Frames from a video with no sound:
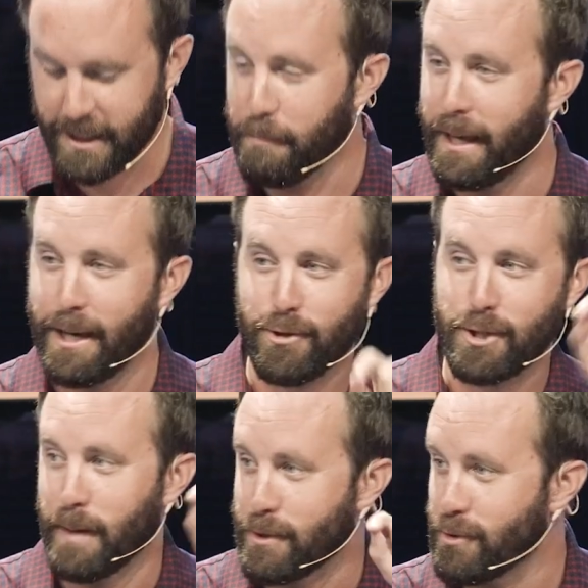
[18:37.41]
not the manager
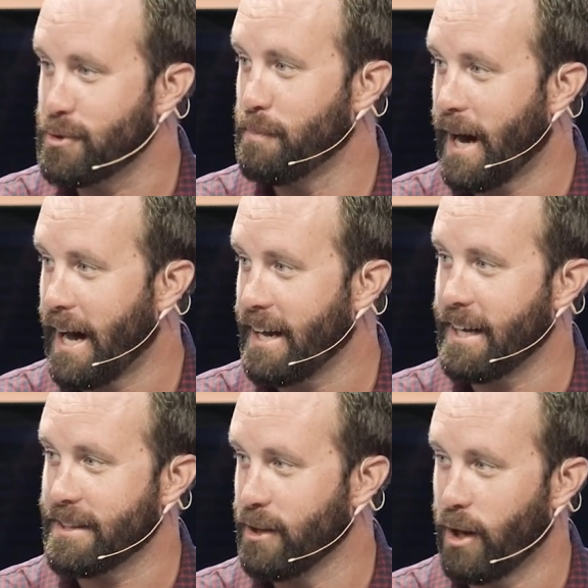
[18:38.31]
specials you buy
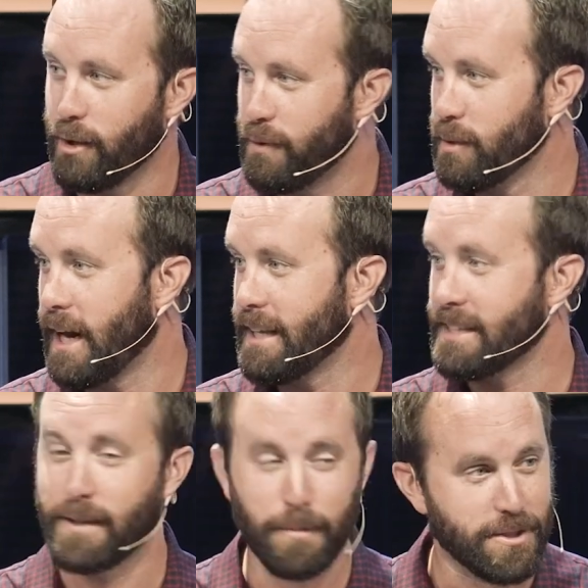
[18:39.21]
at, the Food Lion
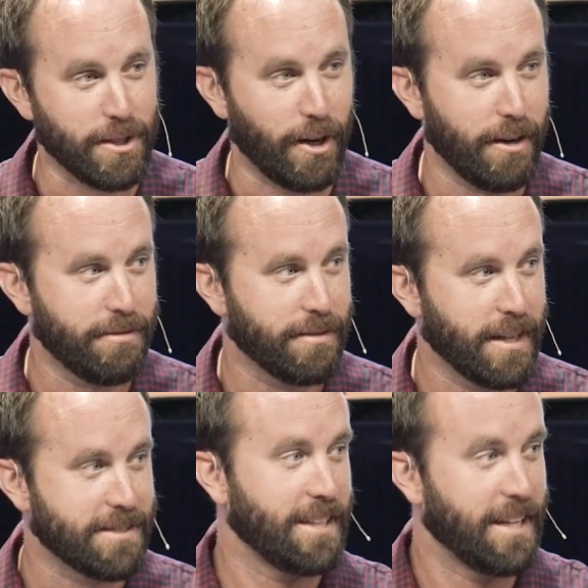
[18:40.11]
that's 50% off
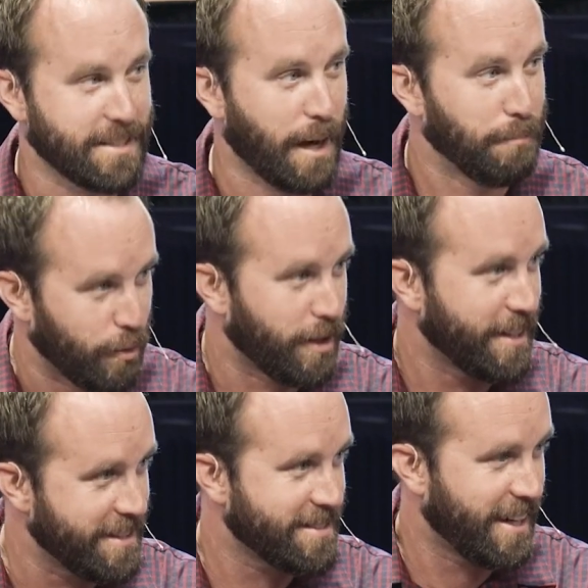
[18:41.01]
because and it's got mold
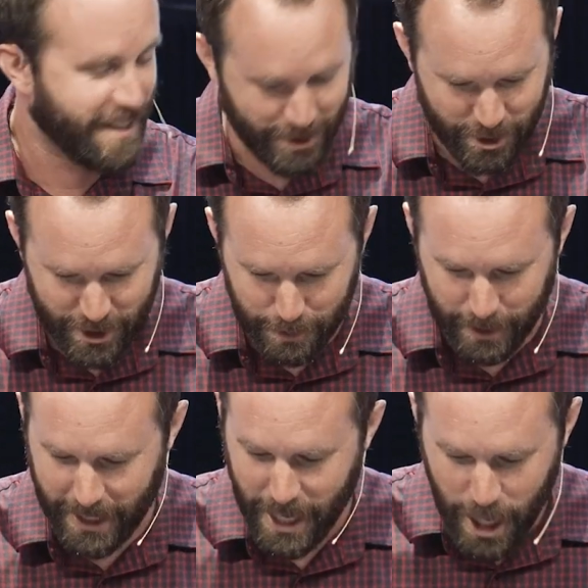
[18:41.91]
on the inside because it's
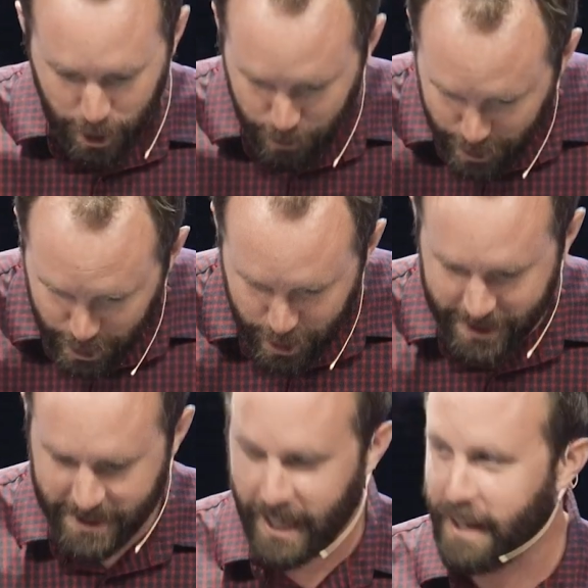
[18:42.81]
cheap. Like really
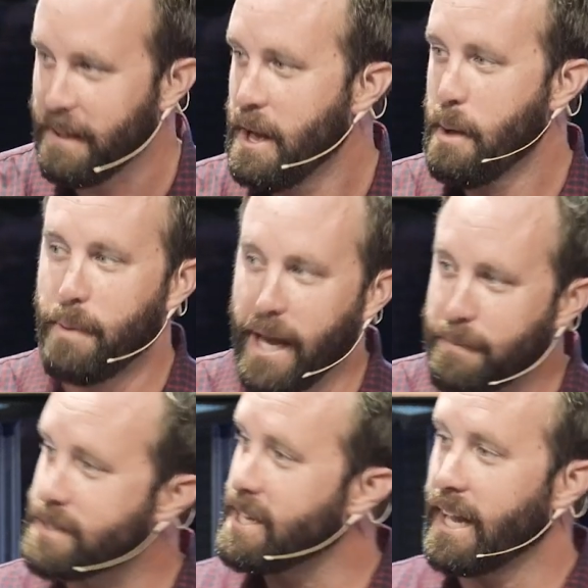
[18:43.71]
good steak,
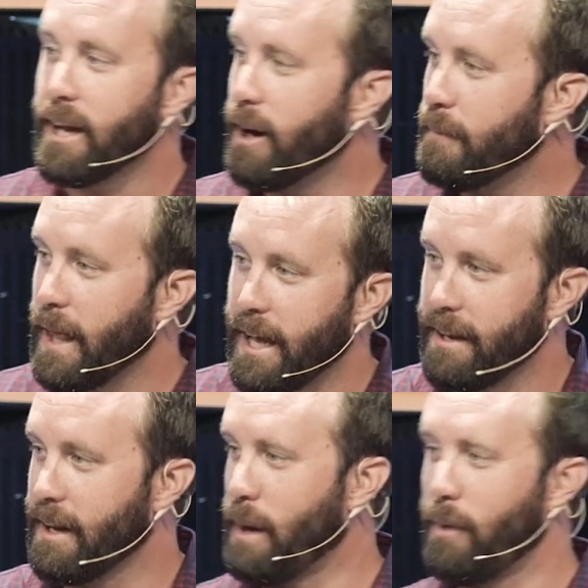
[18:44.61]
baked potato,
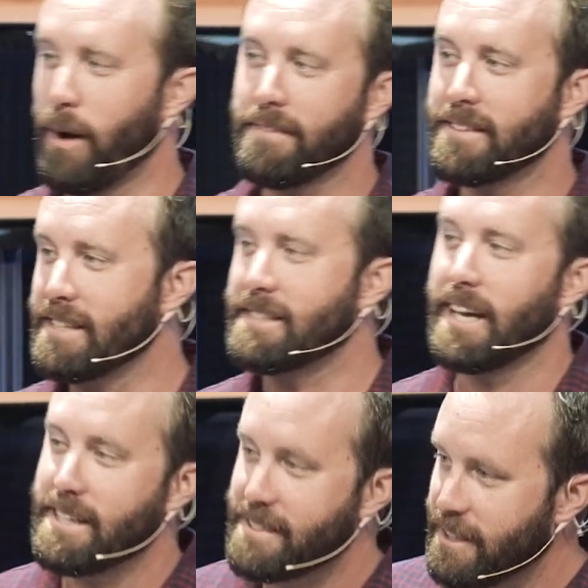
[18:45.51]
and uh, my wife to this
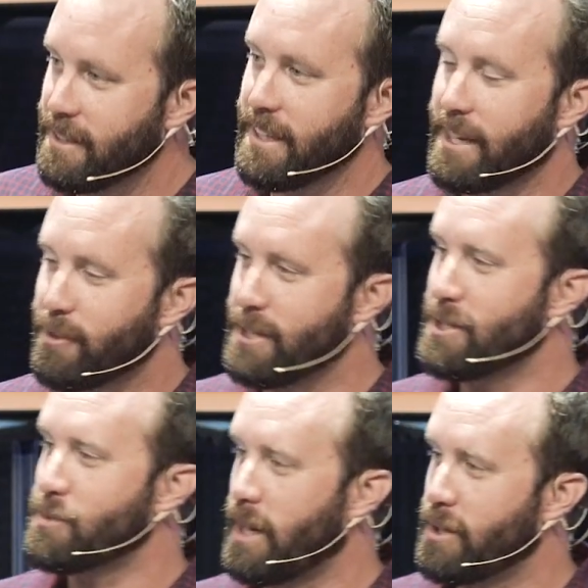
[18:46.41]
day still like
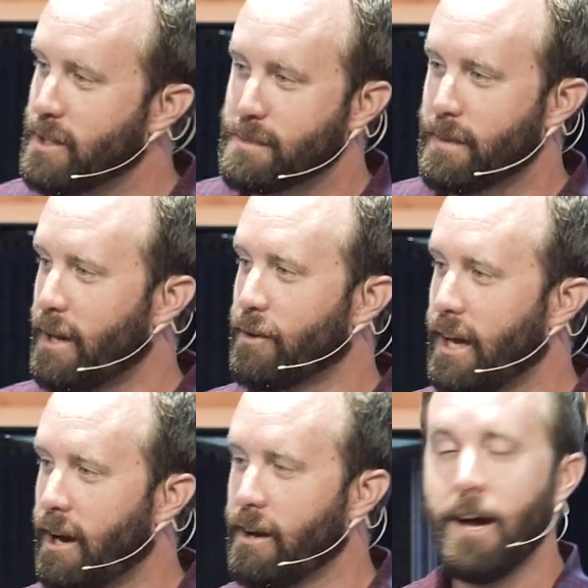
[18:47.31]
cringes when I do this, but I don't
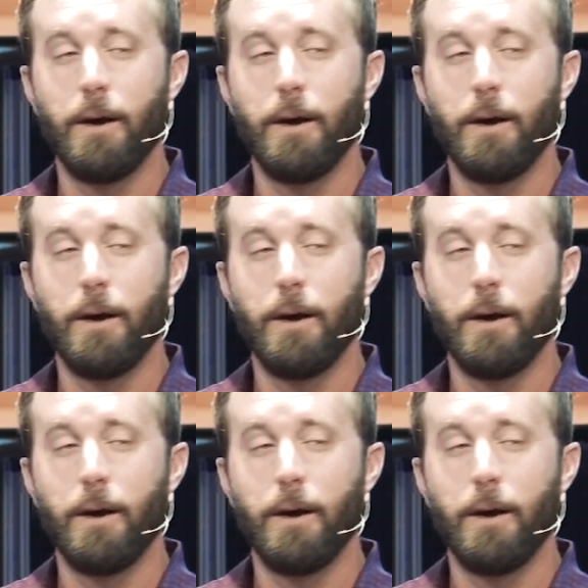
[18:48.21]
care.